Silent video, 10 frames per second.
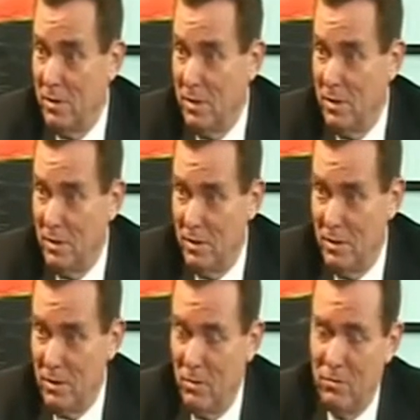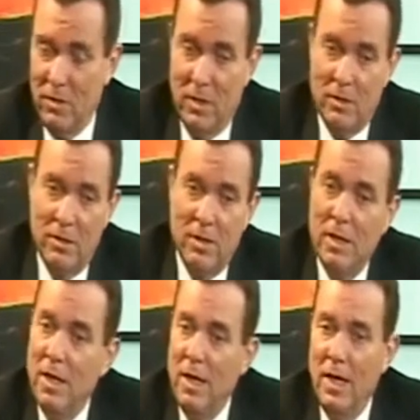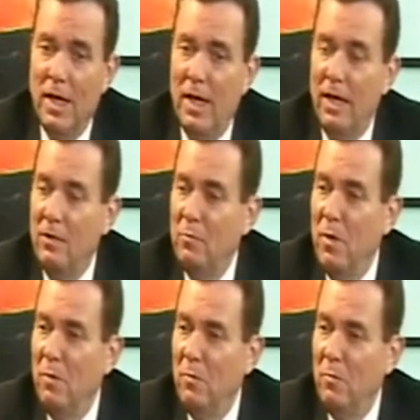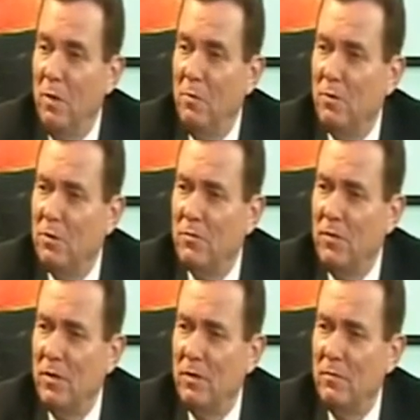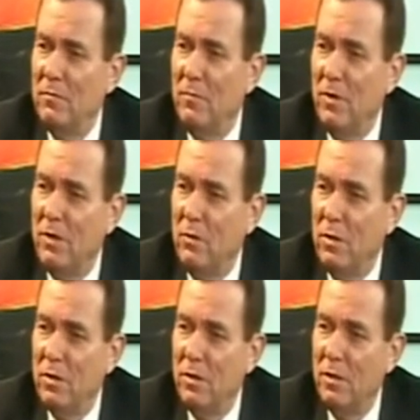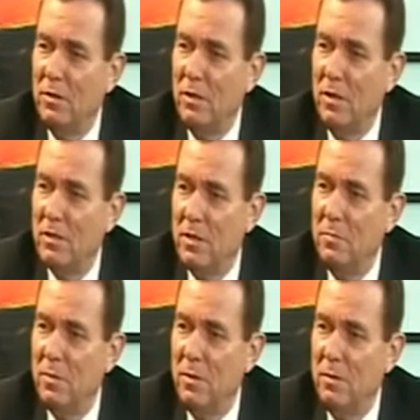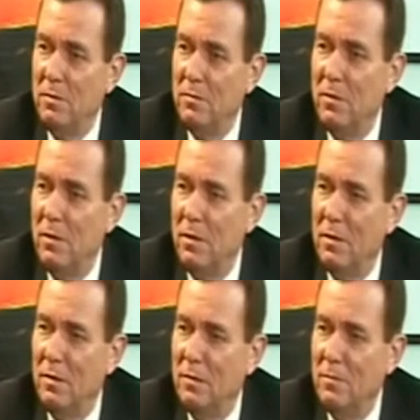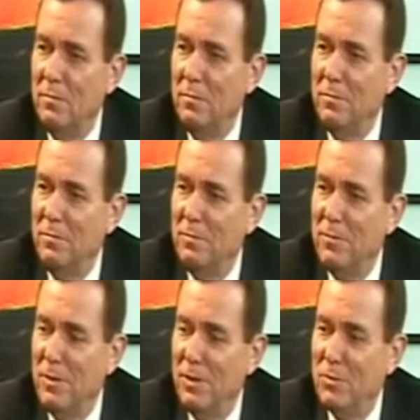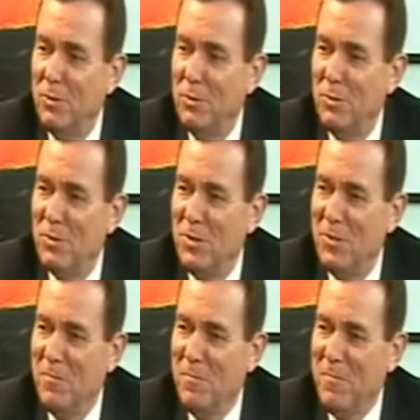on the code of conduct. And maybe you could just very quickly and simply tell us what those are.